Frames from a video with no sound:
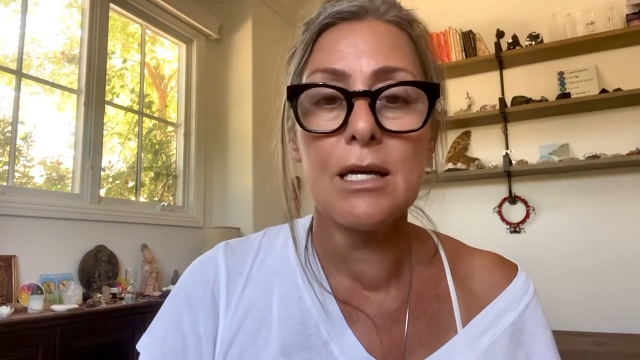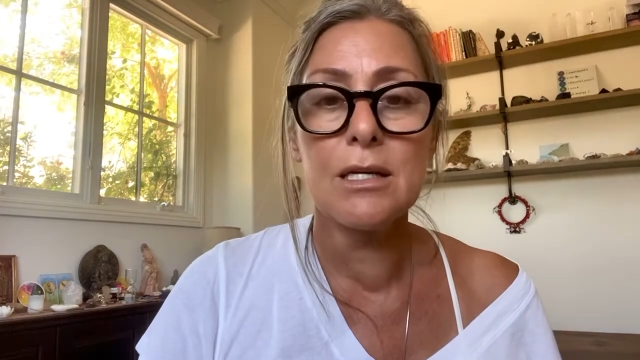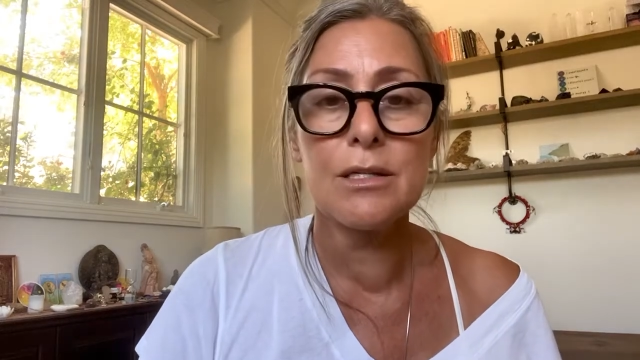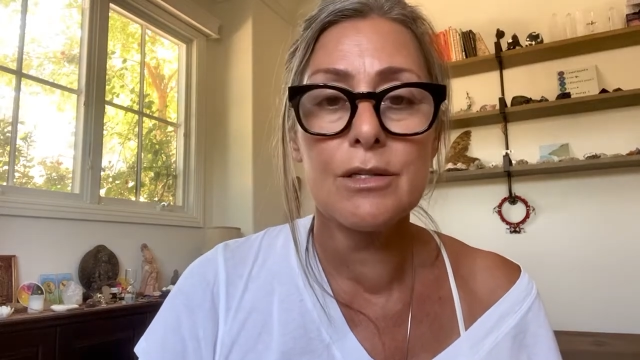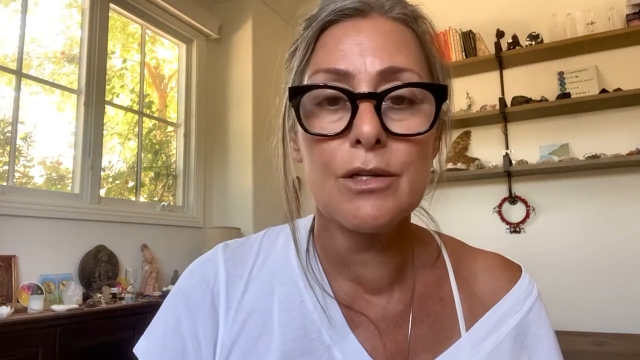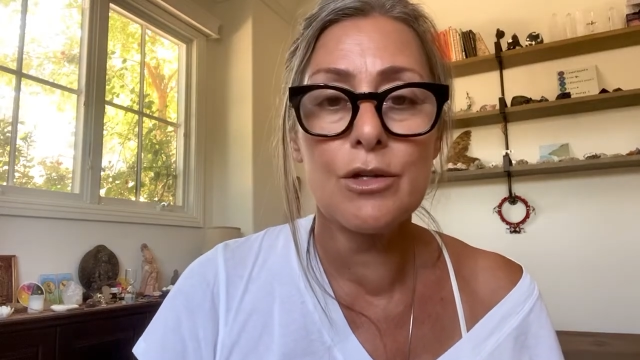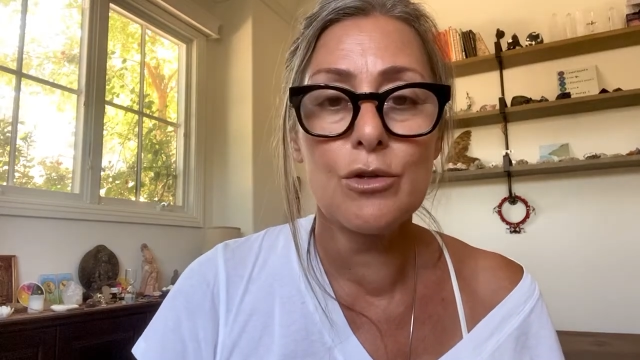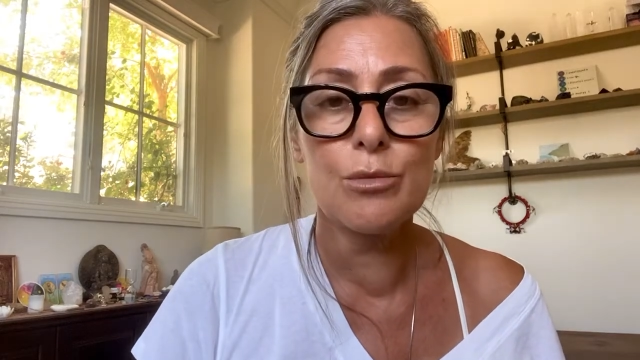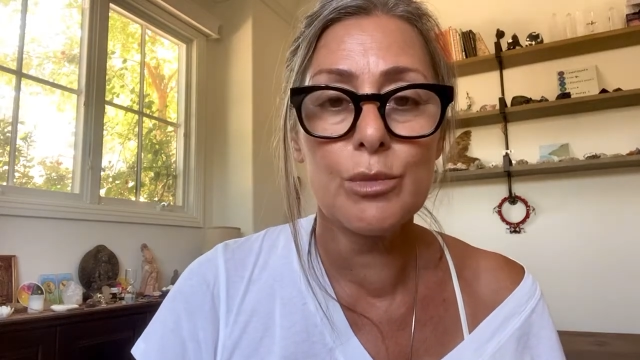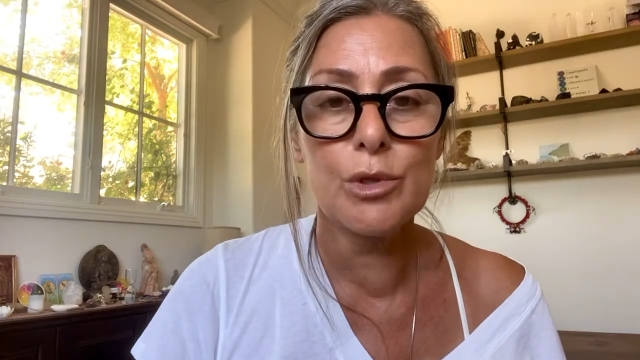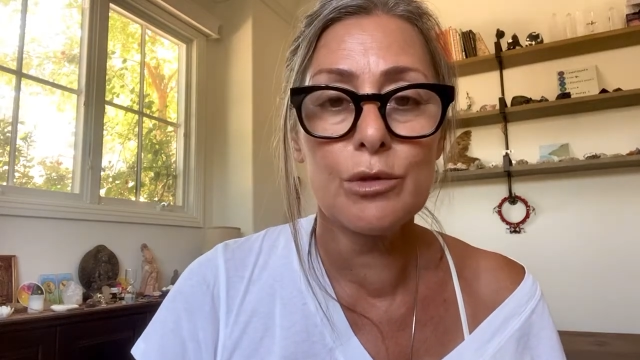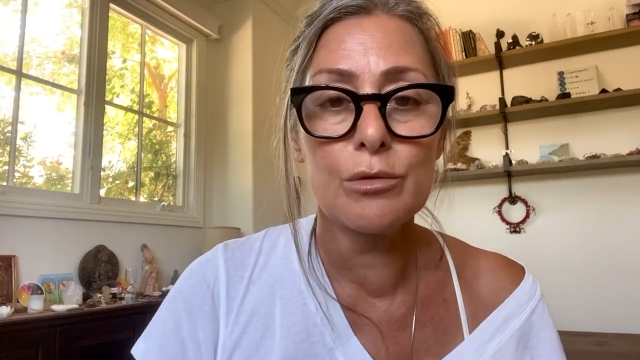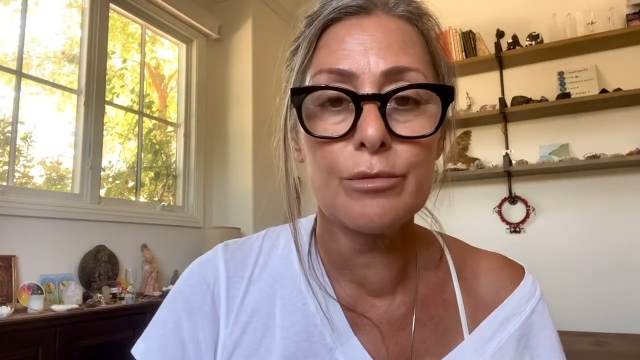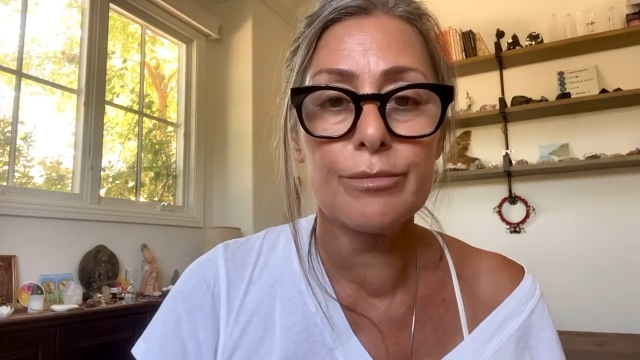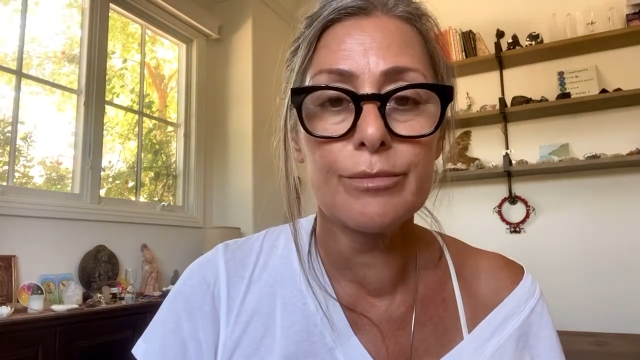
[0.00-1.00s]
is the new
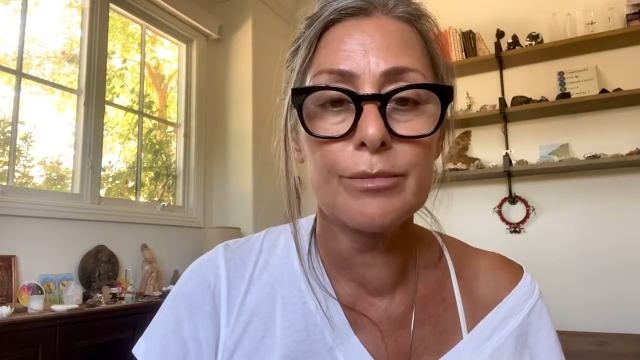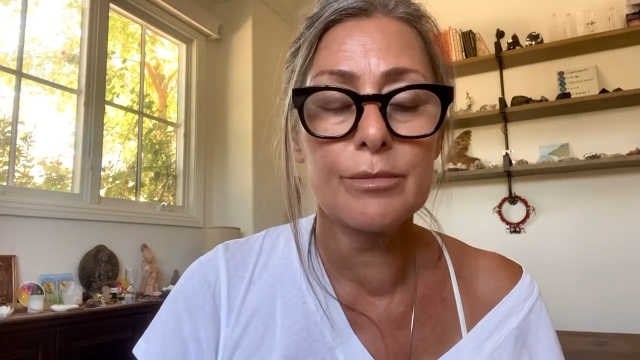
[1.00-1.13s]
moon.